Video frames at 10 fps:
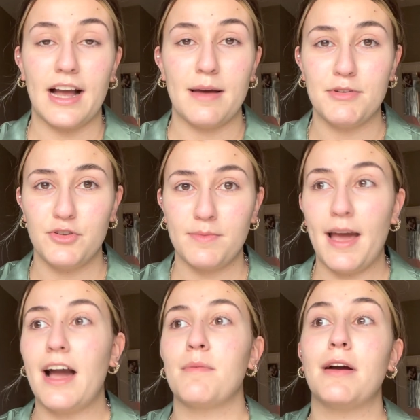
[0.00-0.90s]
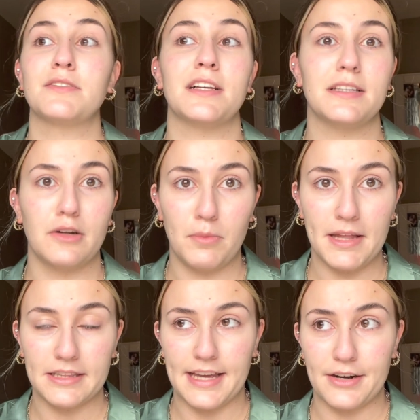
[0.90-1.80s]
I've been doing my eyebrows a little
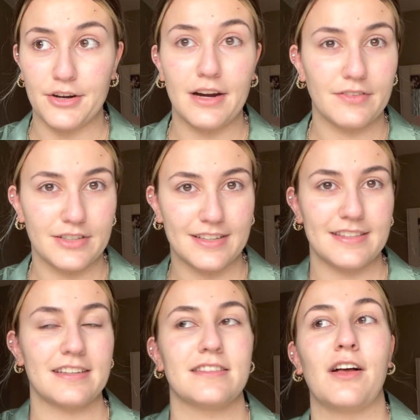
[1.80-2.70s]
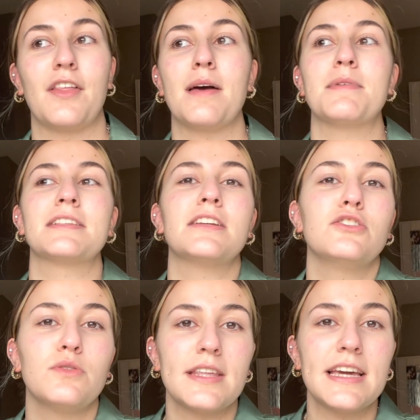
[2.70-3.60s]
bit lighter ever since I saw that because I
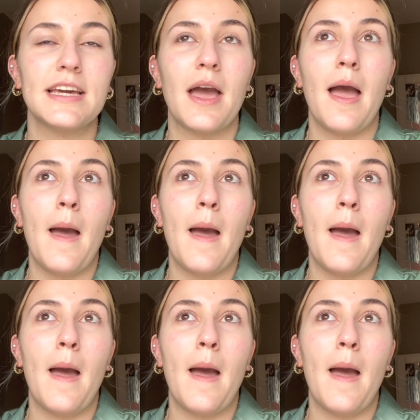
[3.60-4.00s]
do think